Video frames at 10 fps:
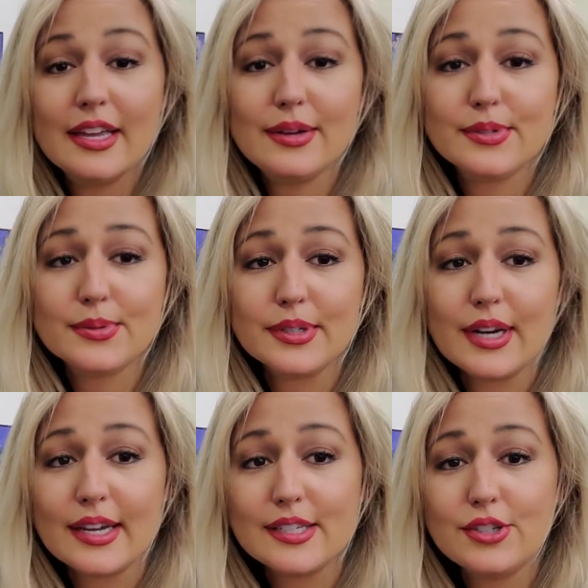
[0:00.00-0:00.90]
He was a really
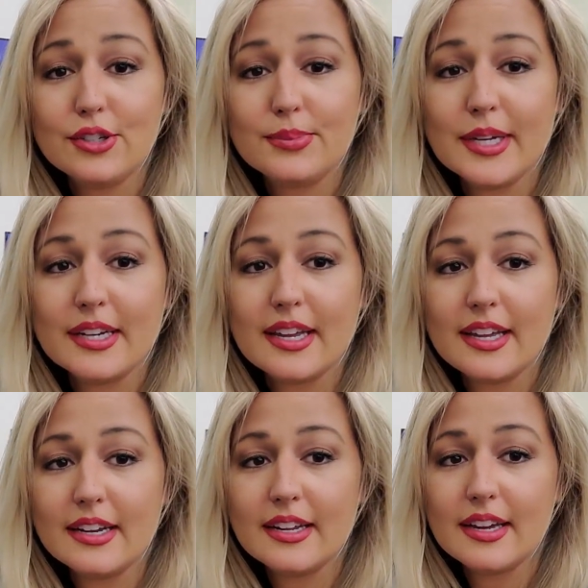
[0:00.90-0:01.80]
nice gentleman.
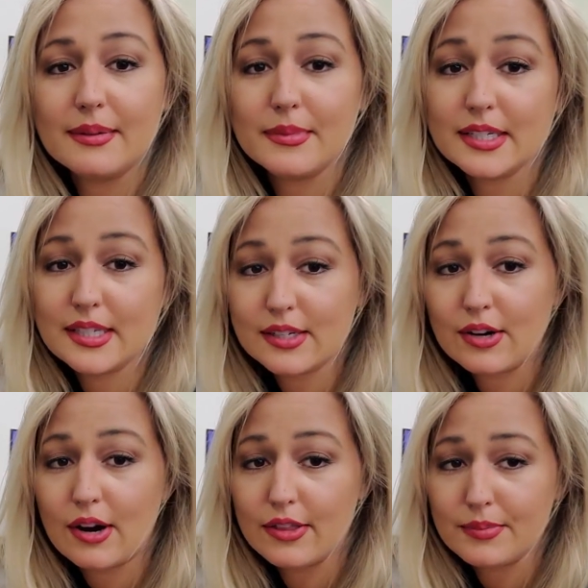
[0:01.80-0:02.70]
And this is a
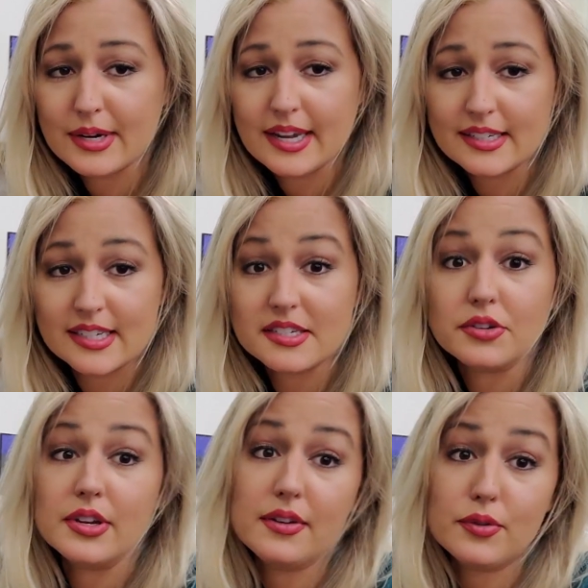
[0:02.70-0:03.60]
car that my dad says
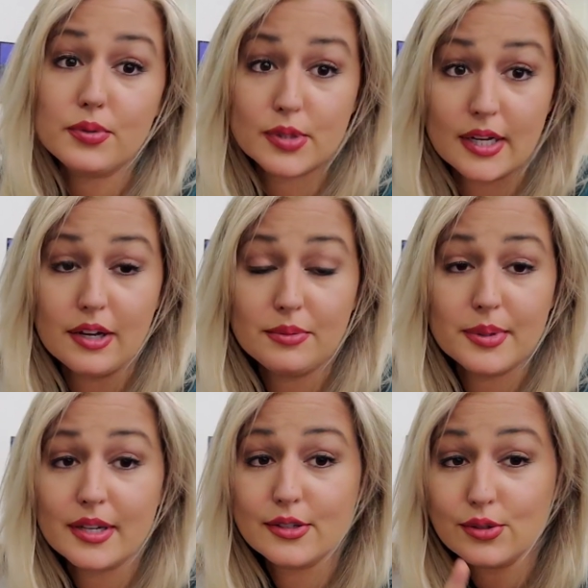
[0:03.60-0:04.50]
he'll never sell
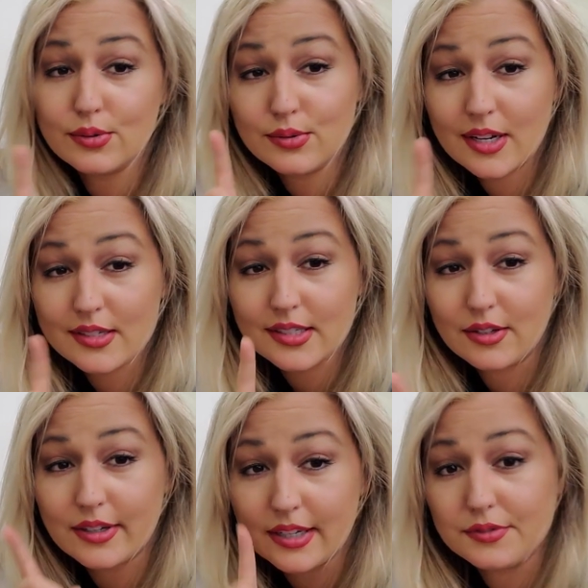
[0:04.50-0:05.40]
because you do not
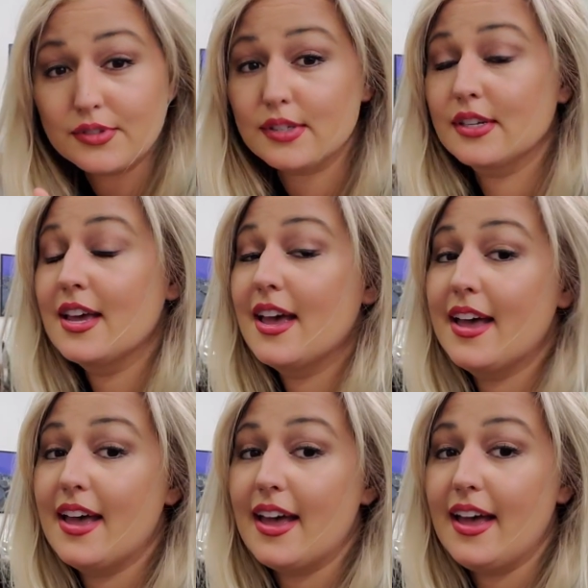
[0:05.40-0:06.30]
sell gifts.
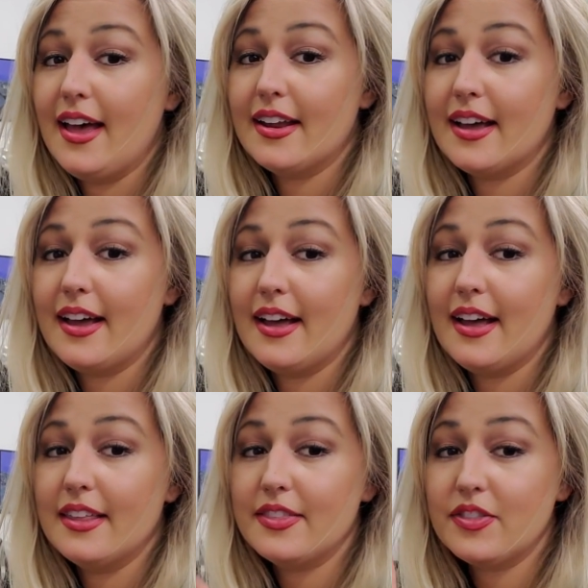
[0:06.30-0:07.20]
And
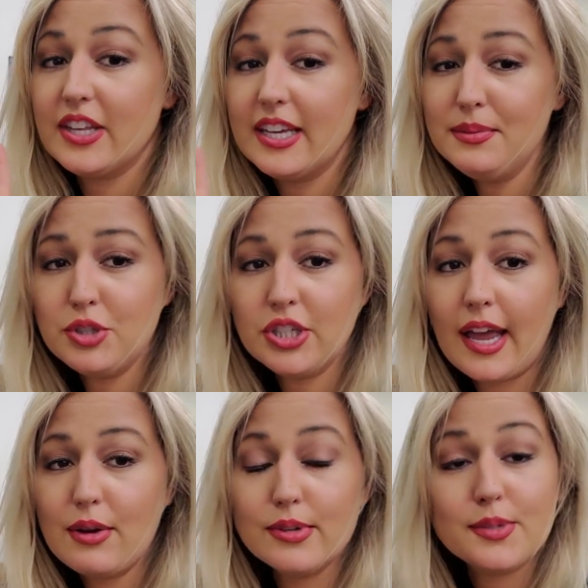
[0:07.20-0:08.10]
the
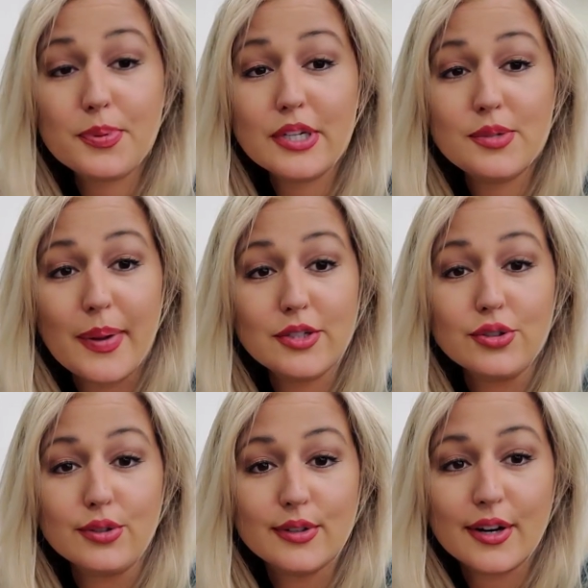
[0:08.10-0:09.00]
MGA was pretty
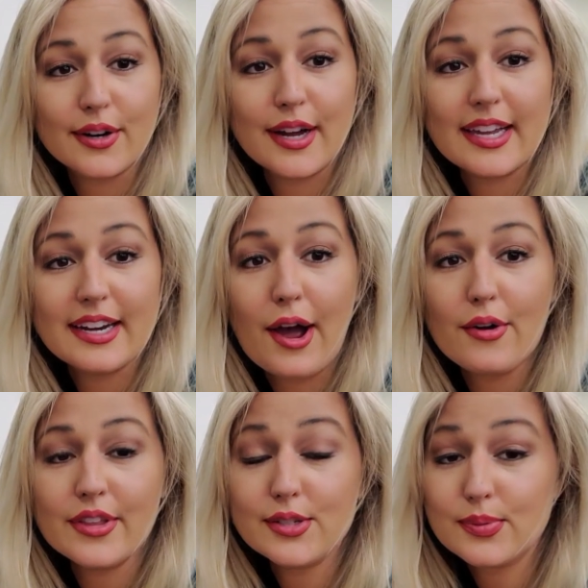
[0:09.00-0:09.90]
special, all right?
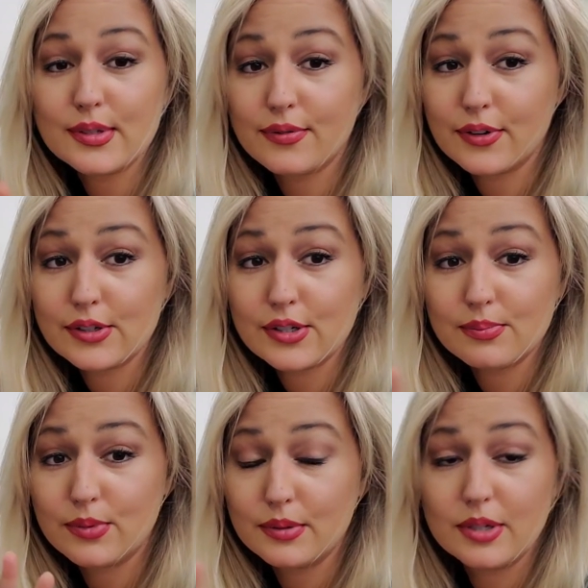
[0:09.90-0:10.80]
Now this was the
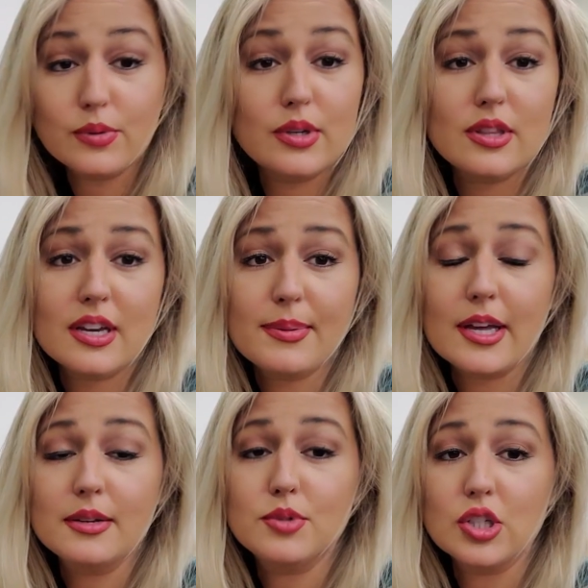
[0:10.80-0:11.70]
first, when you think about
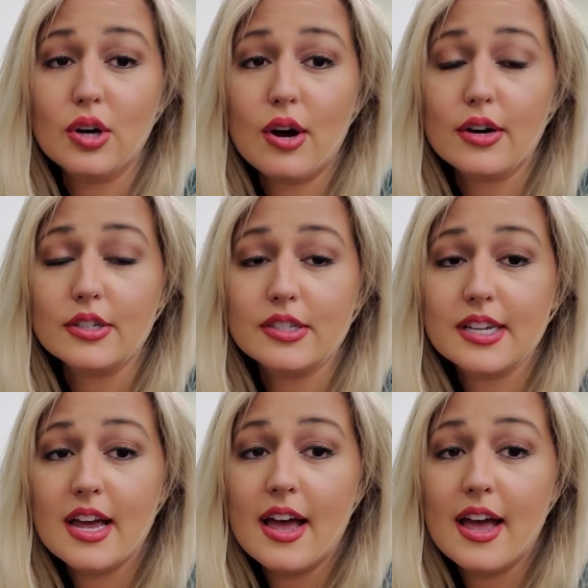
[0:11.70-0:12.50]
MG cars,